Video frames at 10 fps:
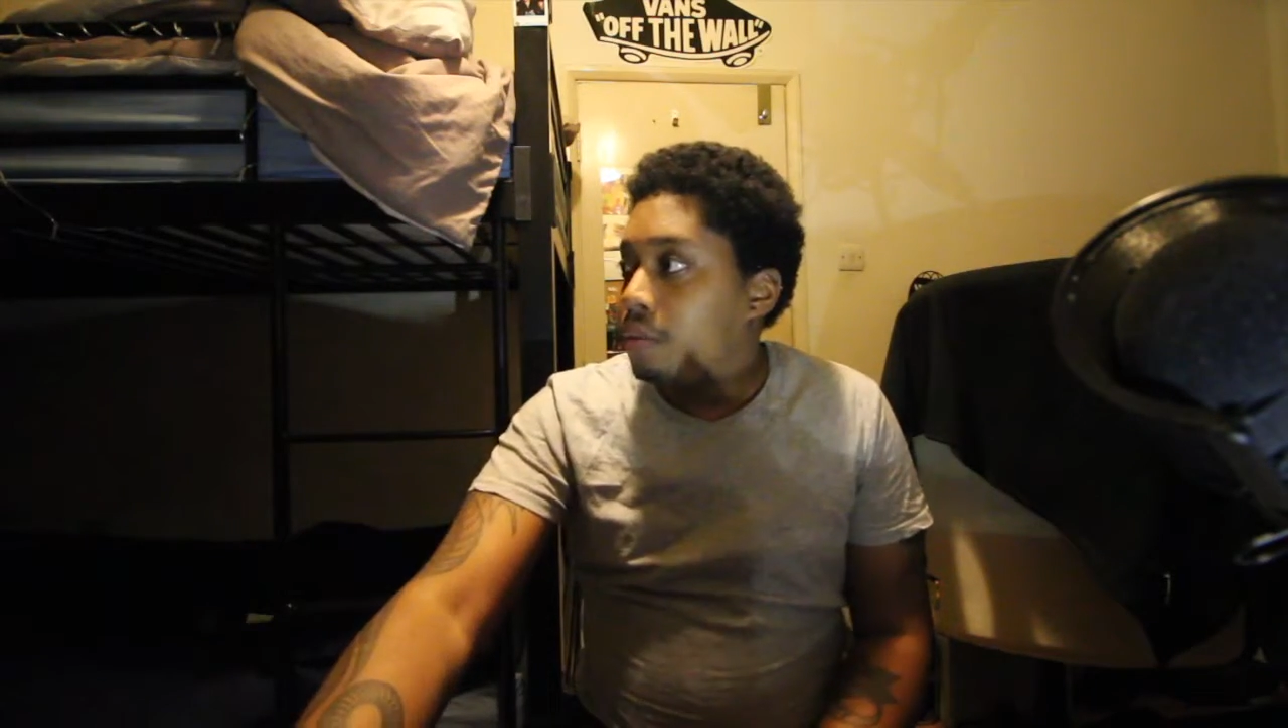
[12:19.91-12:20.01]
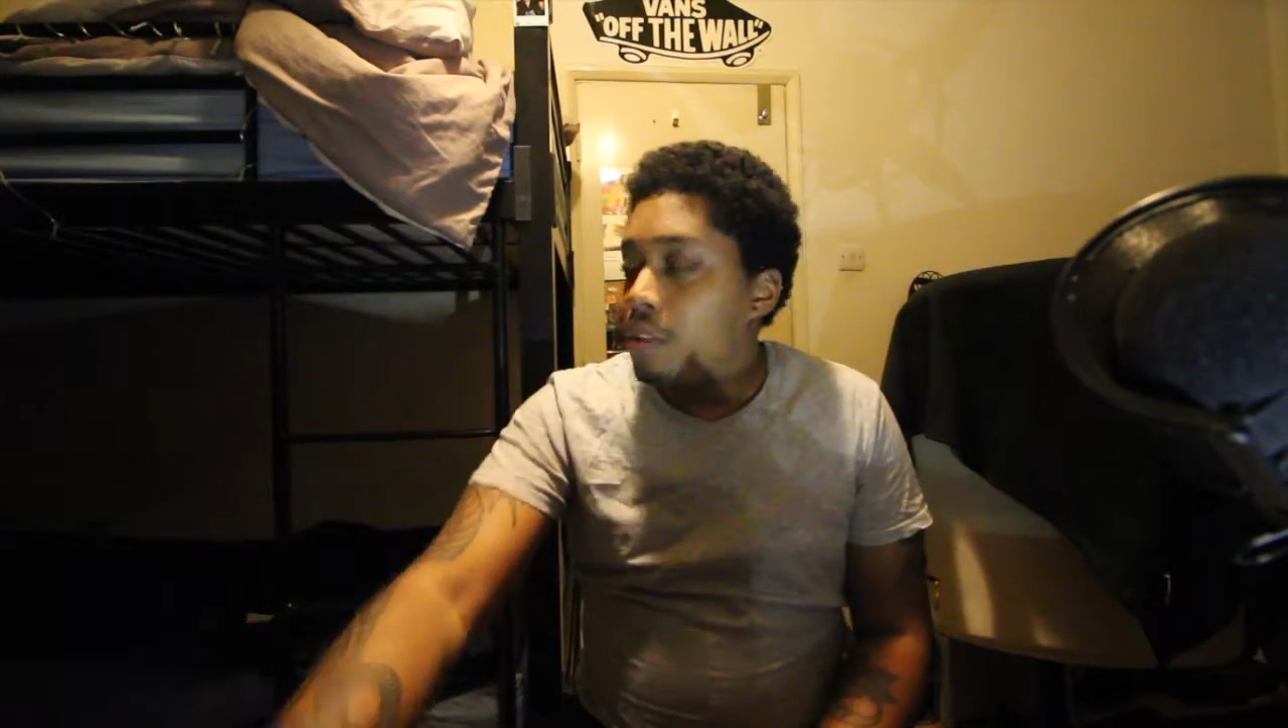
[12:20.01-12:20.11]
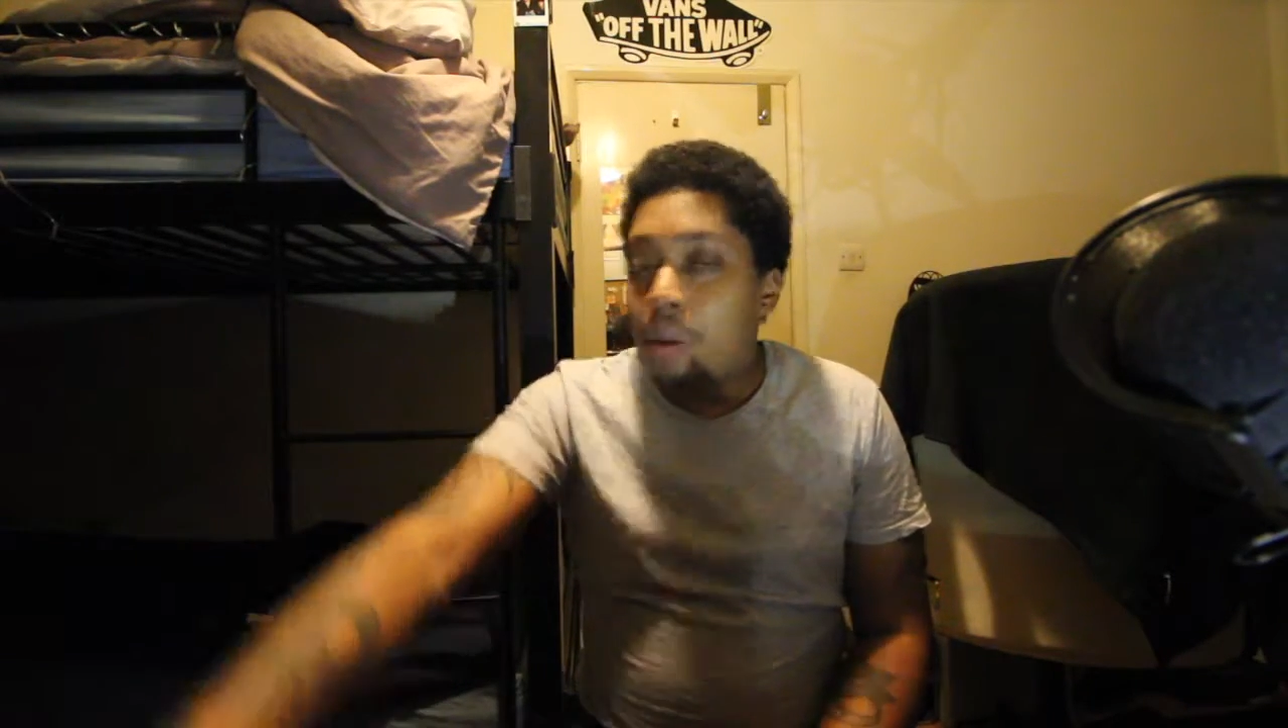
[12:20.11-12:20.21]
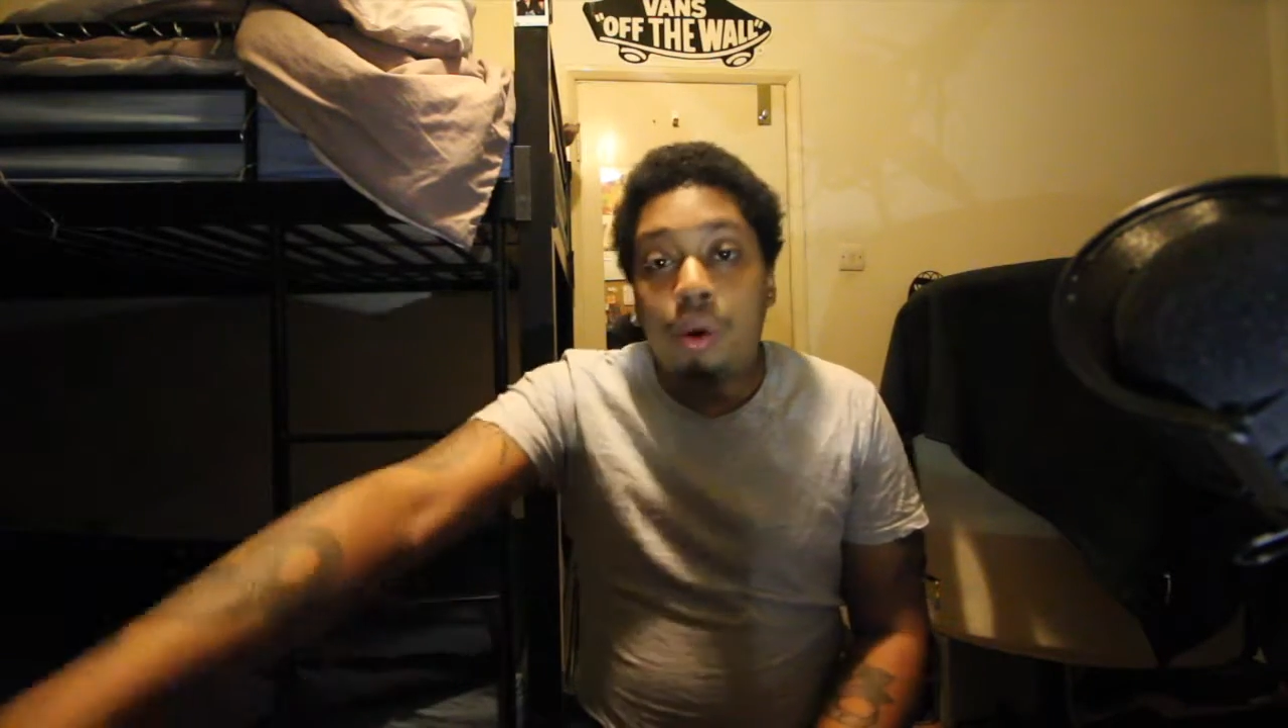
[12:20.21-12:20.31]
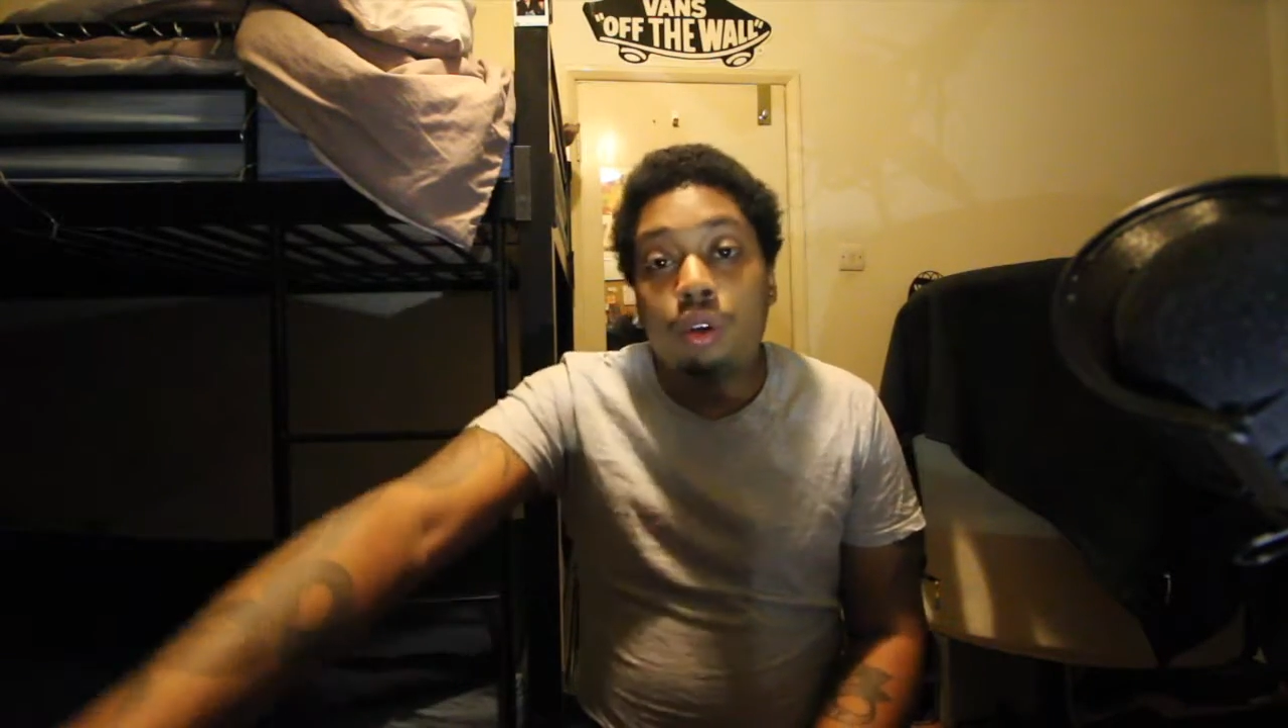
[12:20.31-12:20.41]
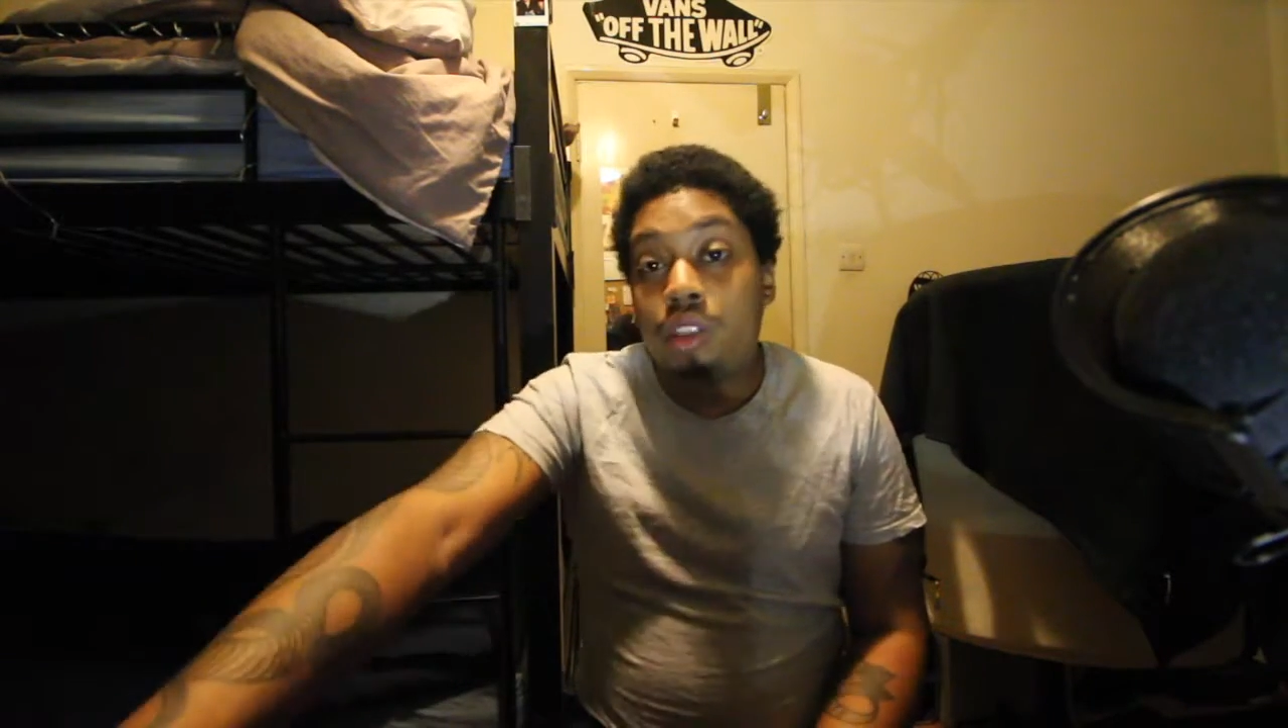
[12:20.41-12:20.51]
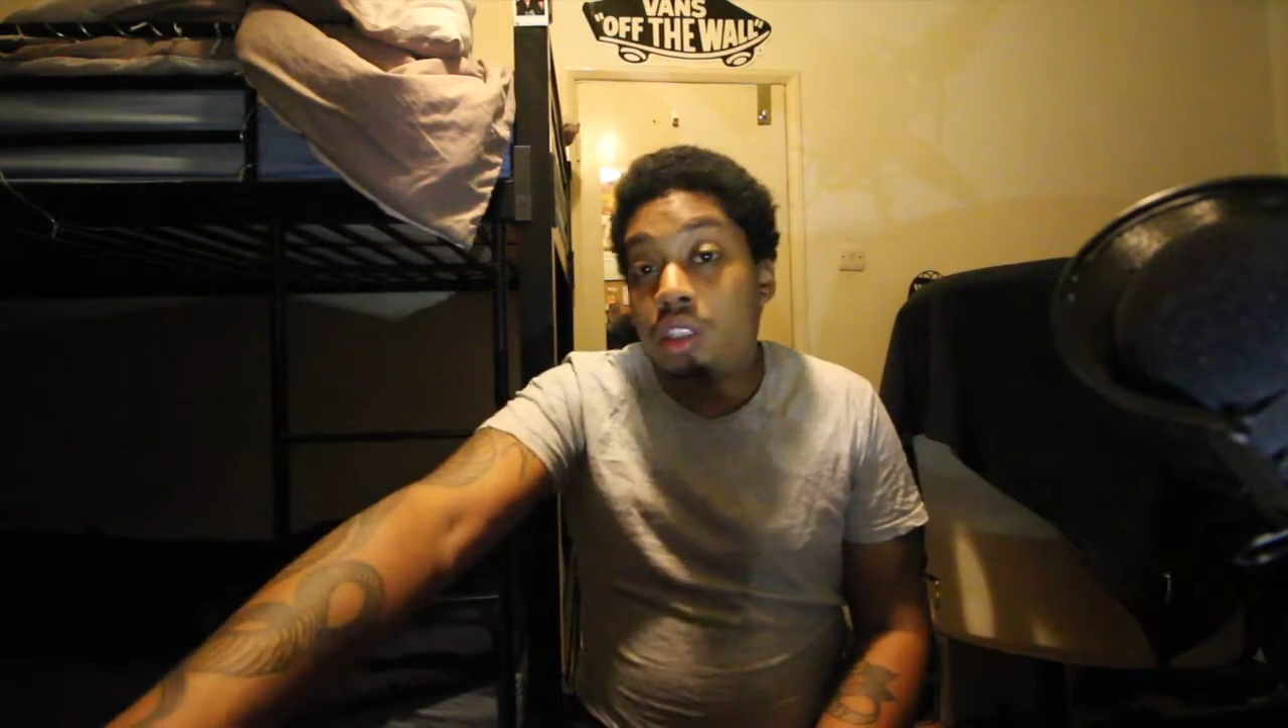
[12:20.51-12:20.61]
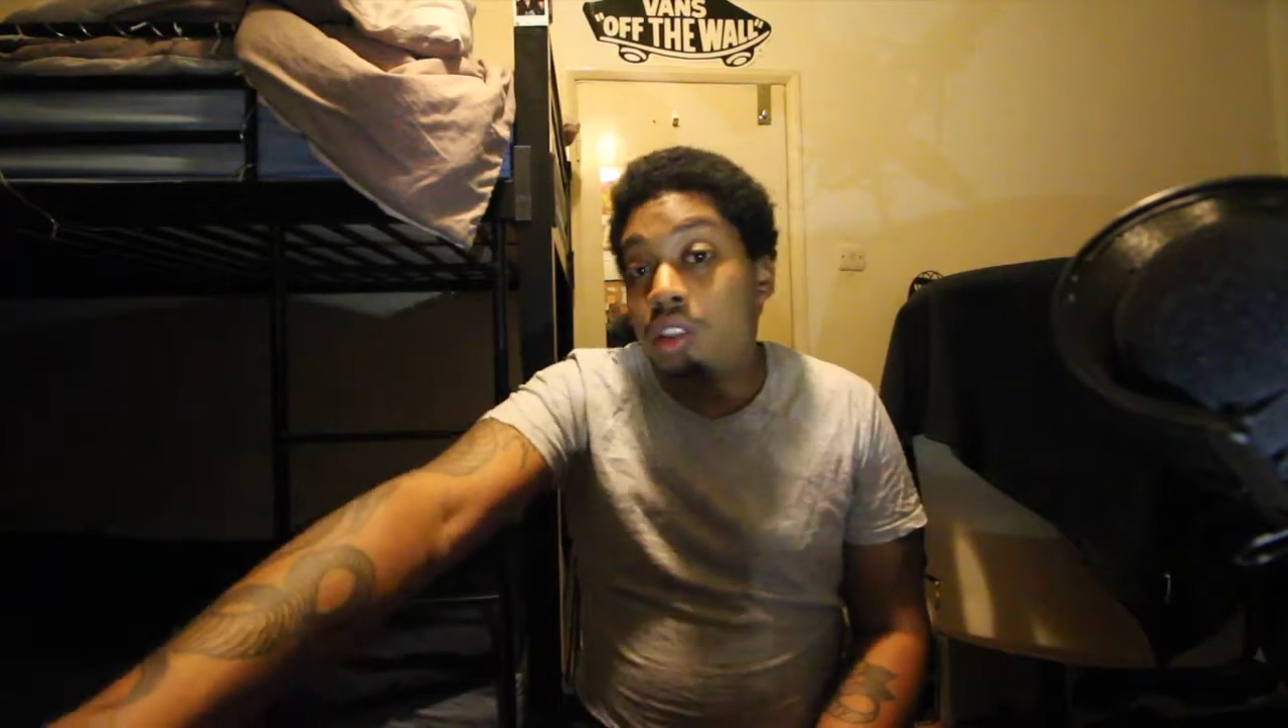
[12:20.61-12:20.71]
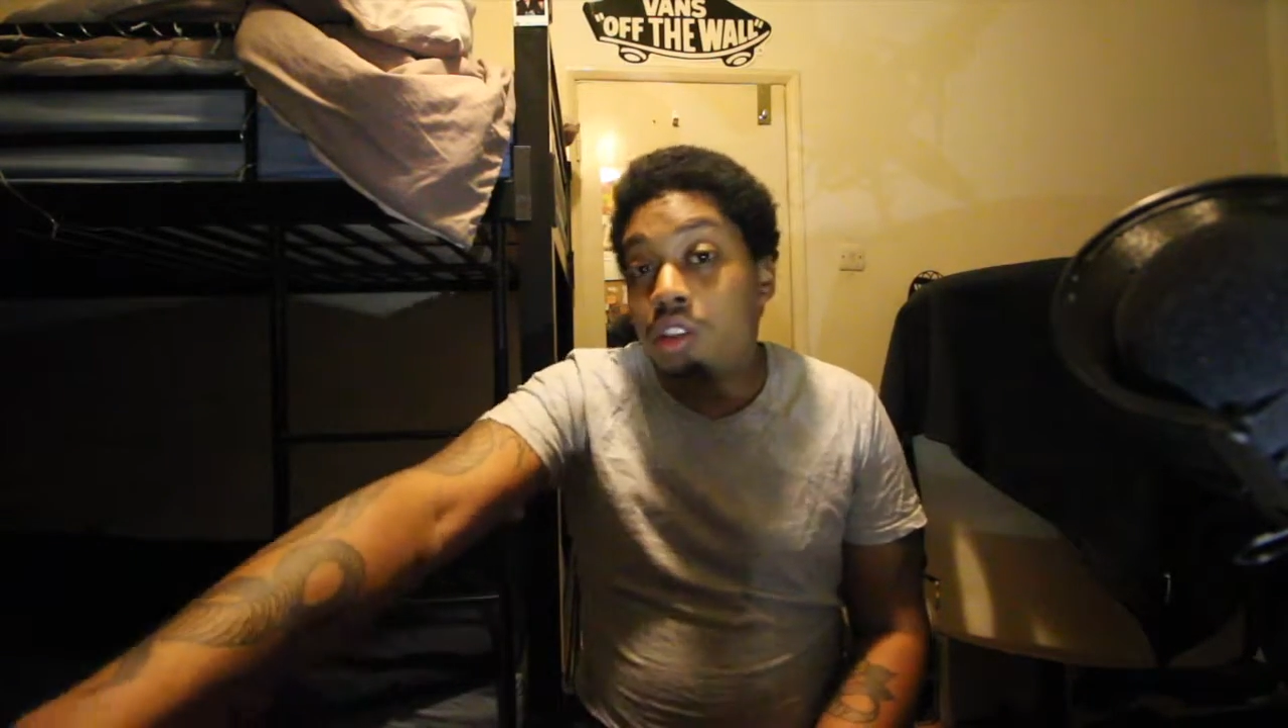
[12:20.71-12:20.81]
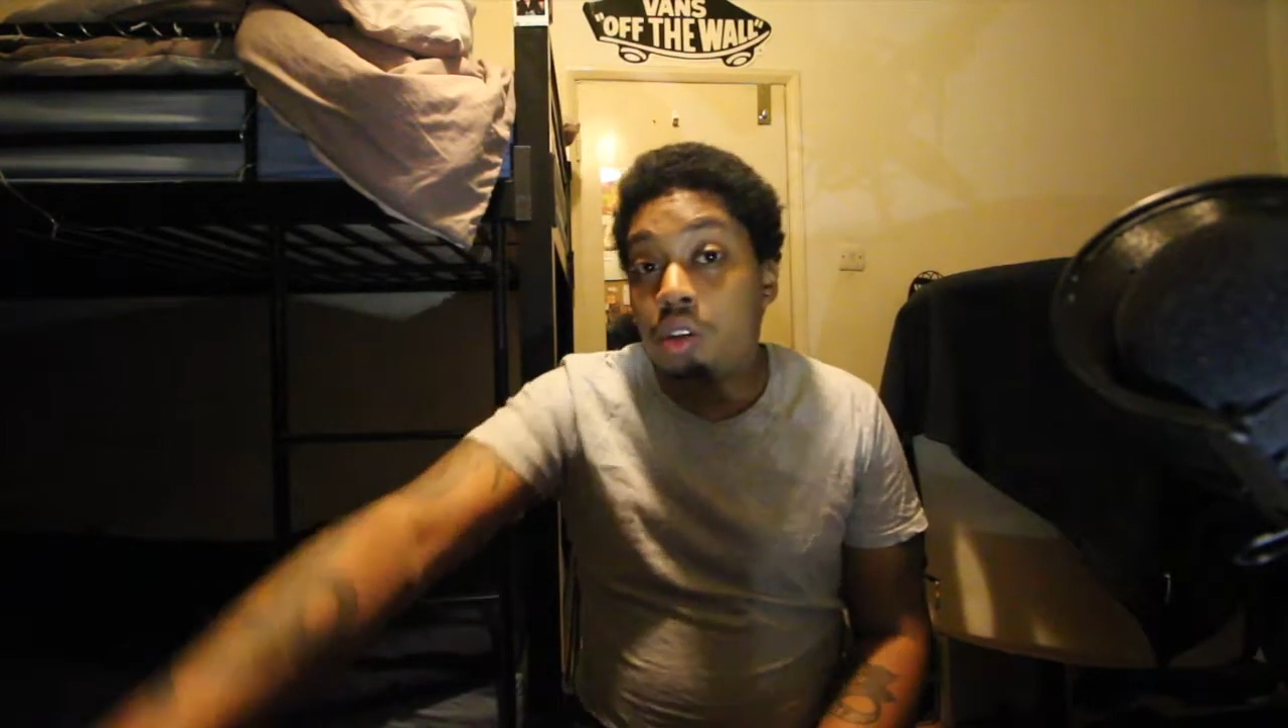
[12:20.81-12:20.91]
processor